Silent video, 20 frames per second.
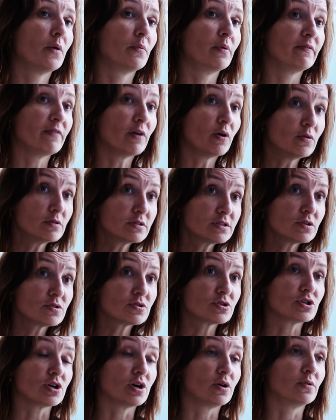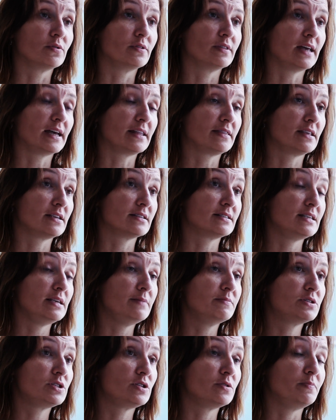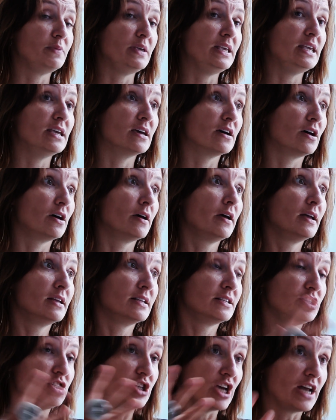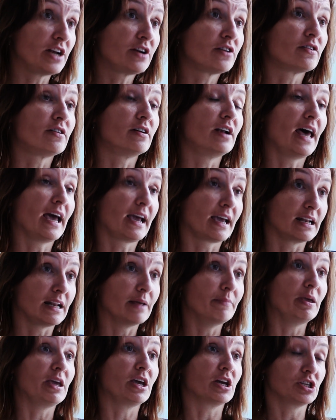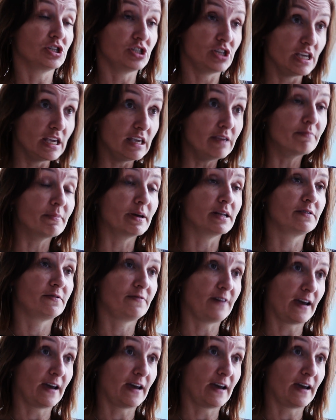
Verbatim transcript: We've also shown that there seems to be a general academic achievement